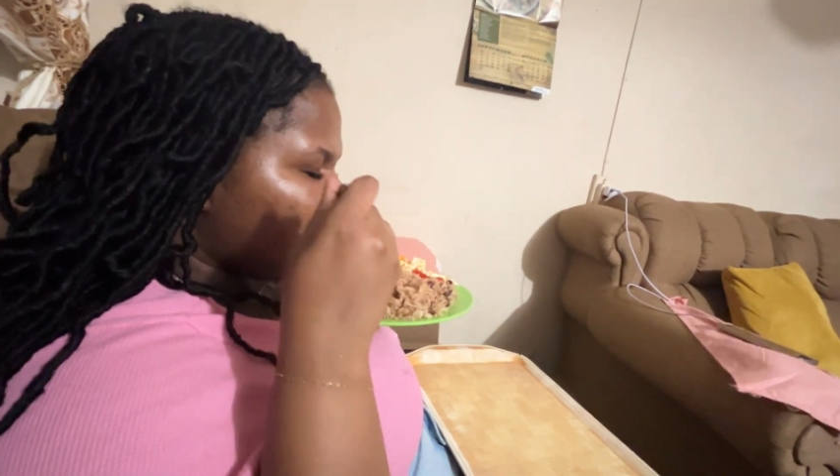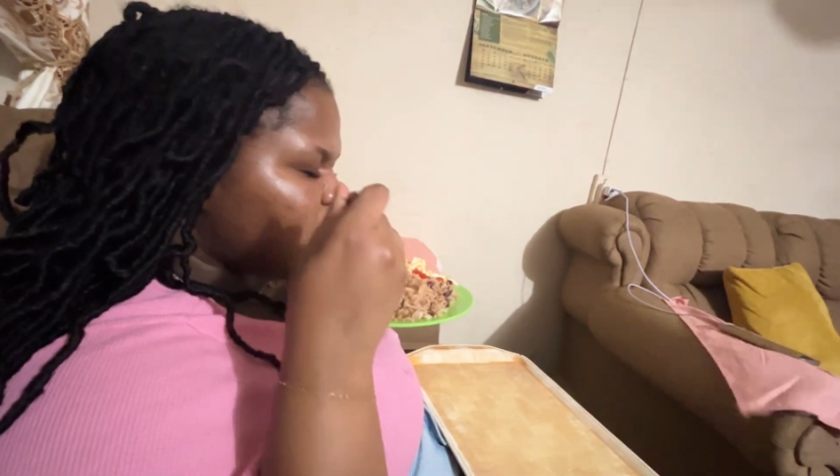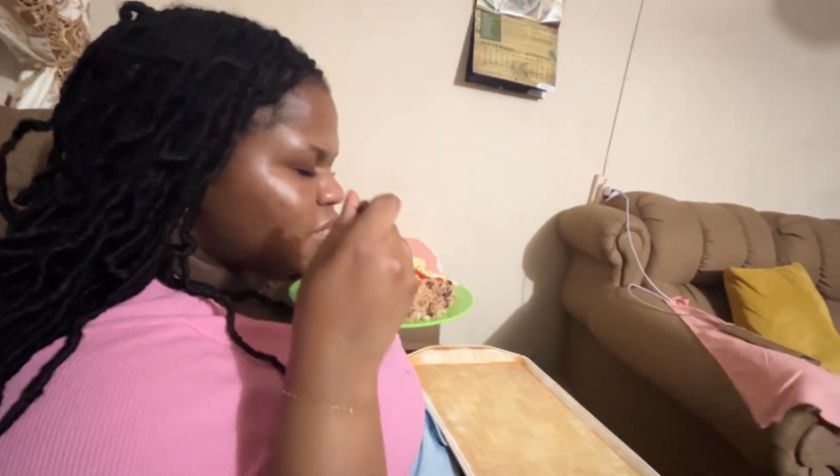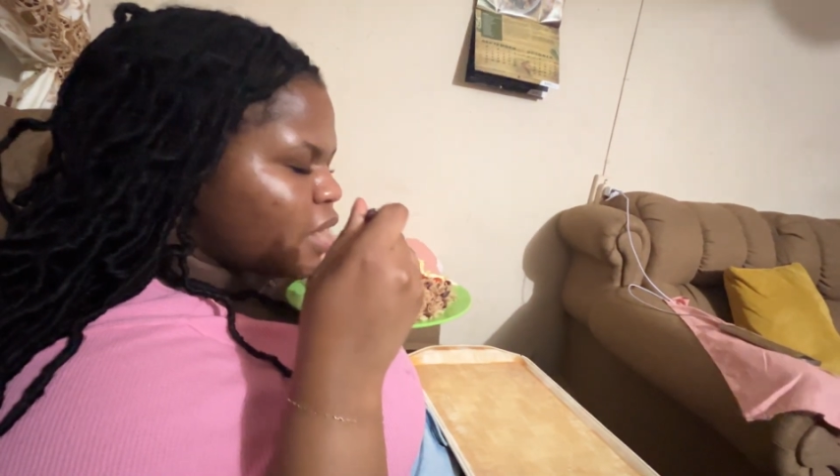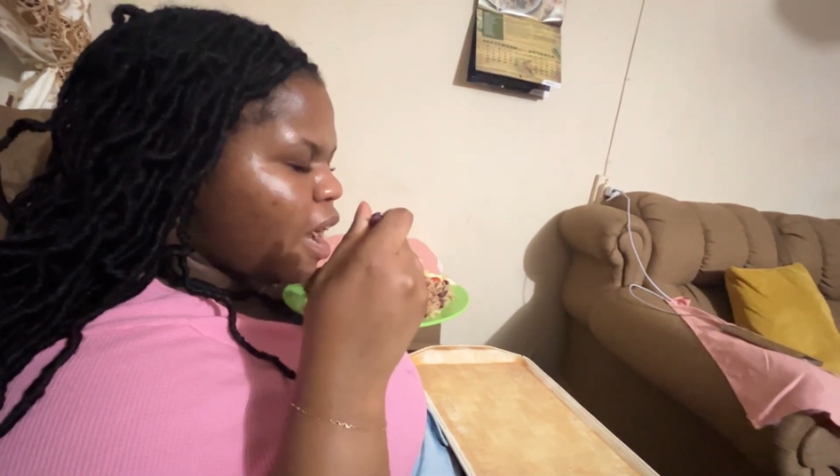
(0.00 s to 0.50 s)

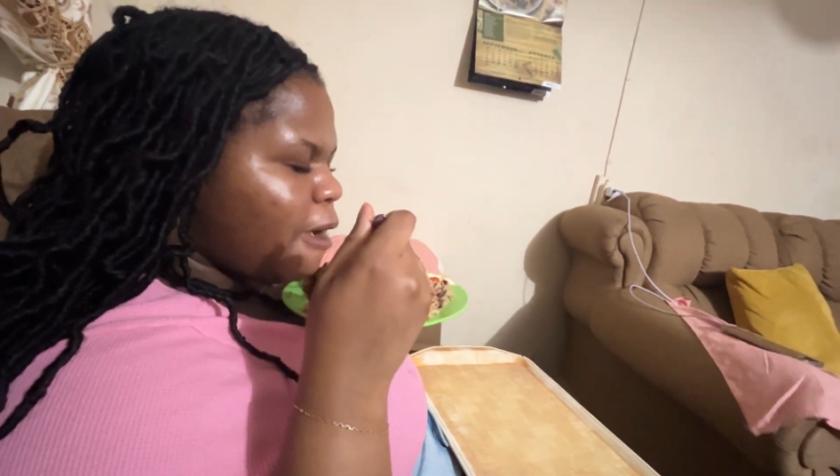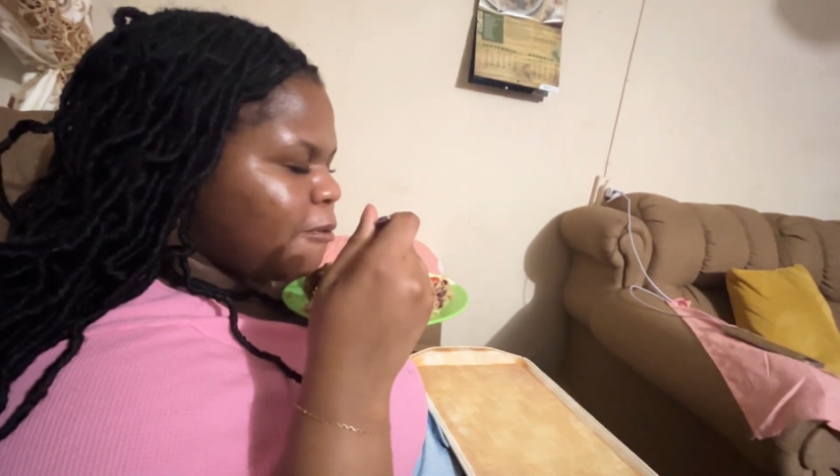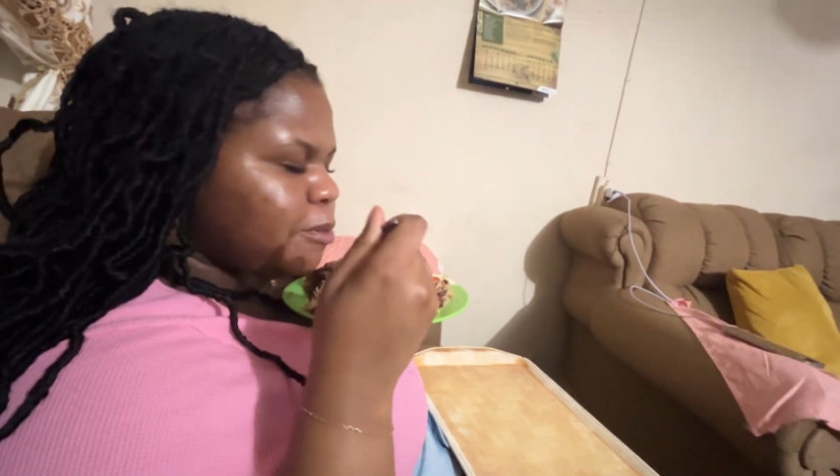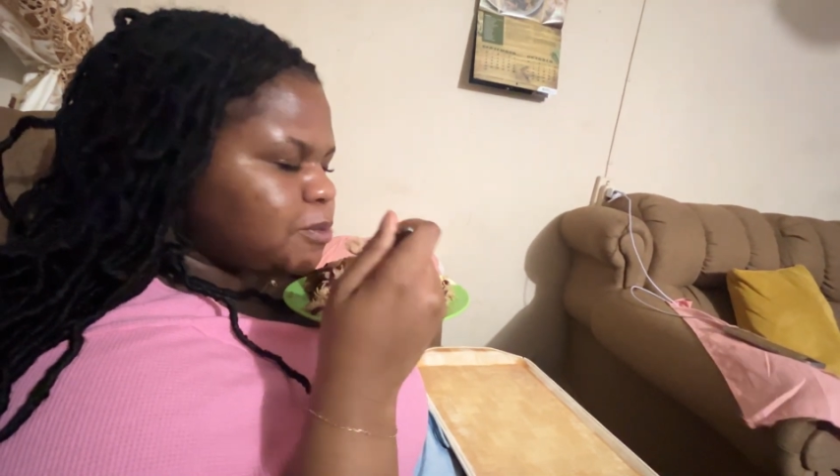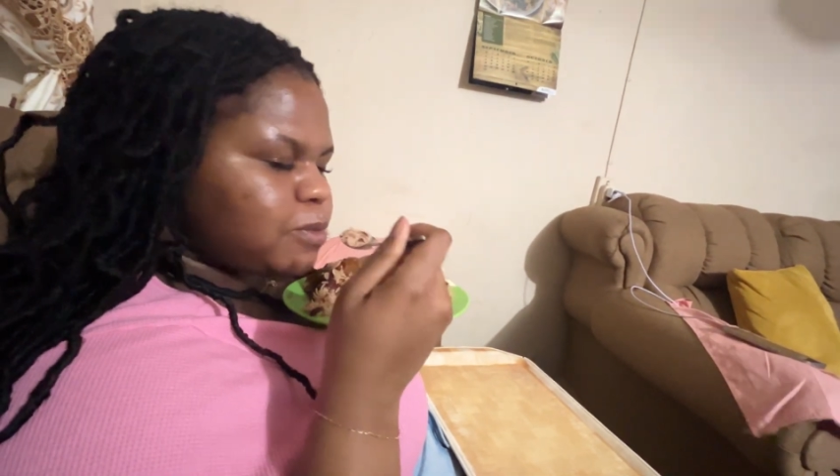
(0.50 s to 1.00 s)
She was
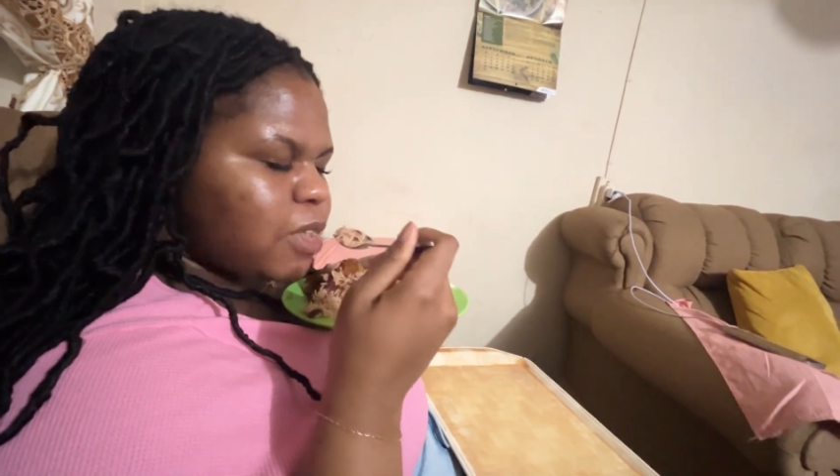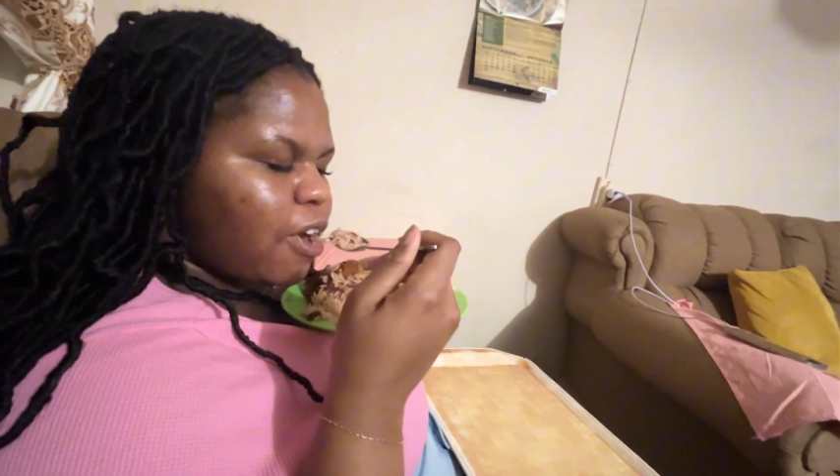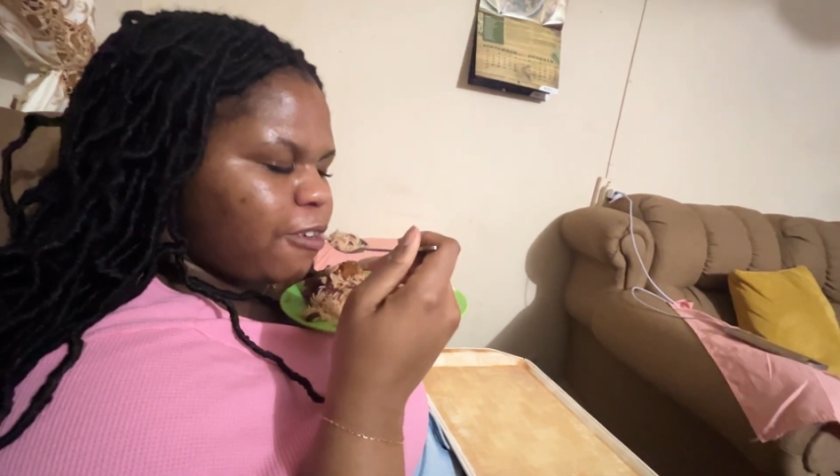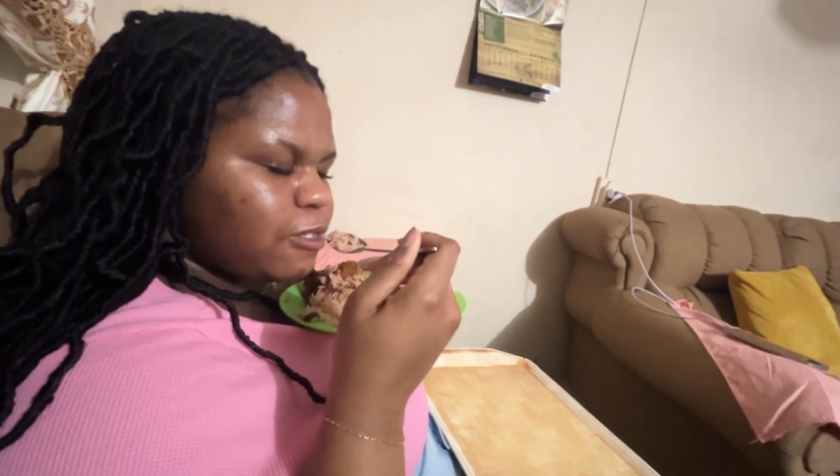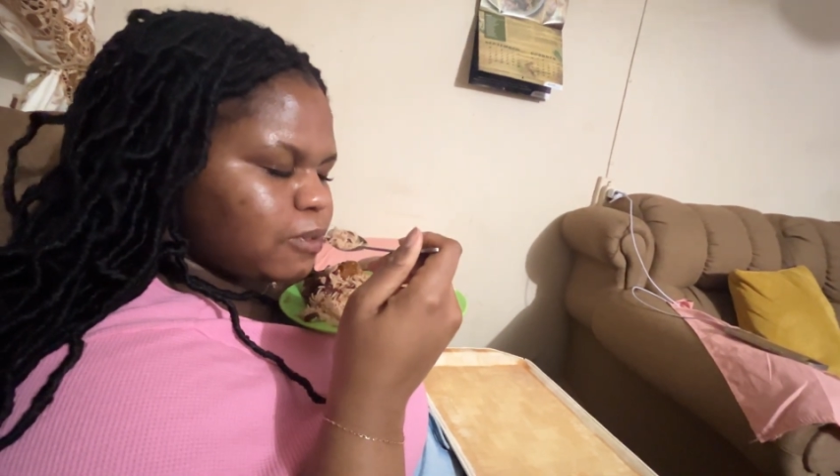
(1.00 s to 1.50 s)
feeling
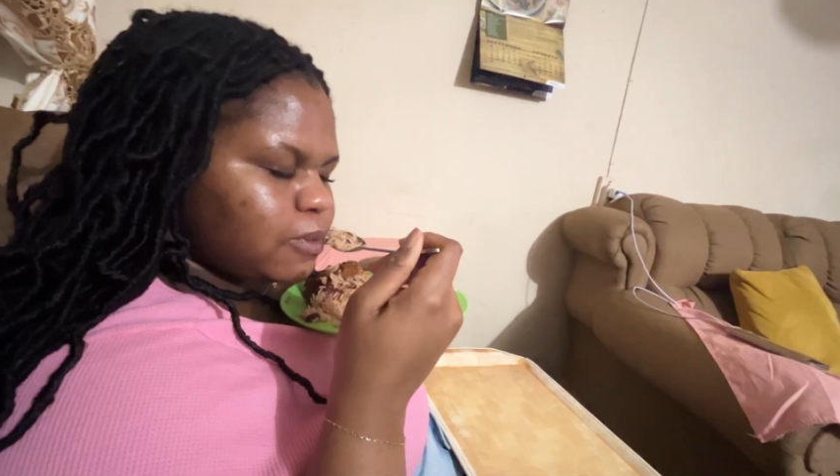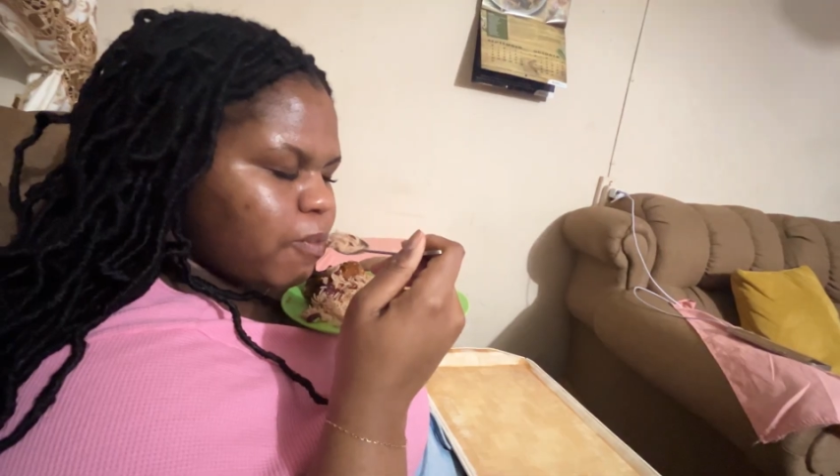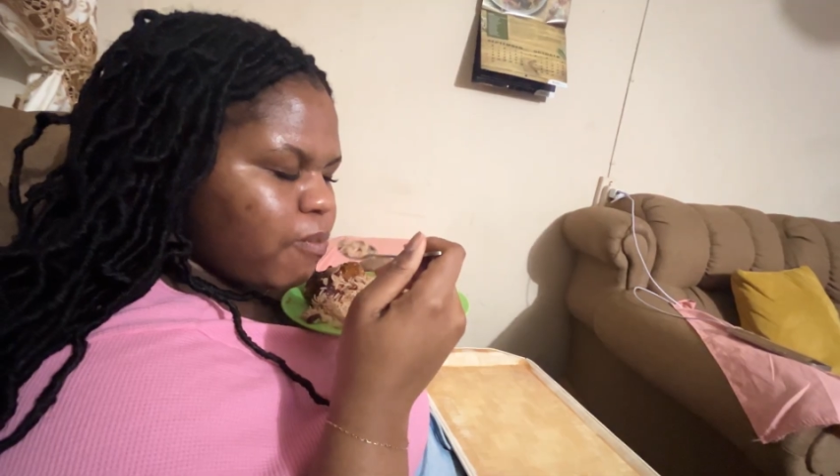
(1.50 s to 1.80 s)
ill earlier,